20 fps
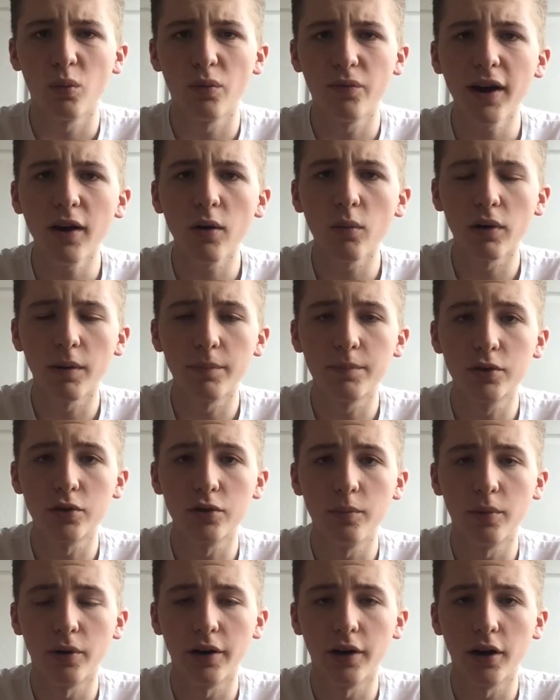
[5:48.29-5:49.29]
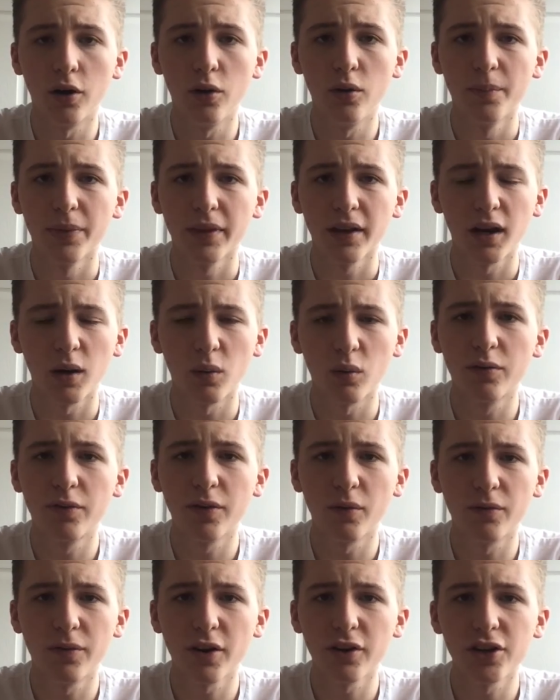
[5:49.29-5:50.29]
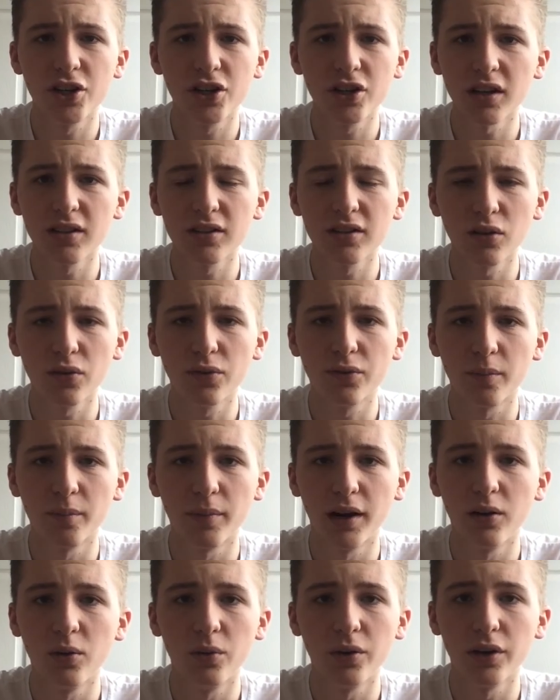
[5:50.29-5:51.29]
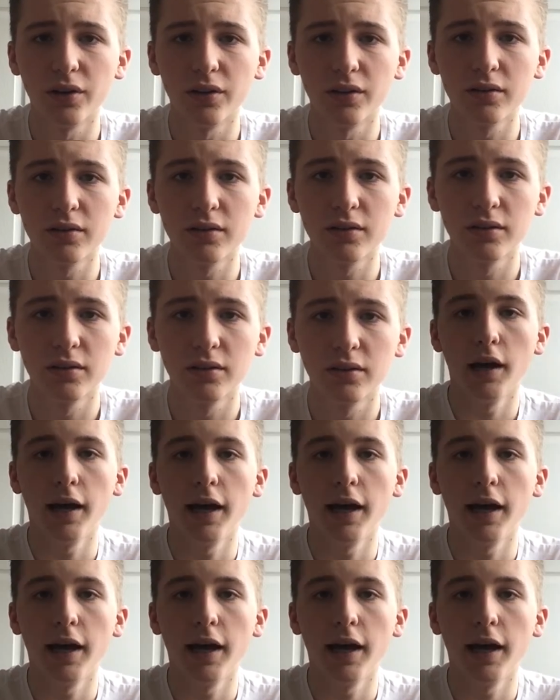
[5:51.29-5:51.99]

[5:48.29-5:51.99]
Without Web 2.0, I would have felt very shut off from my audience.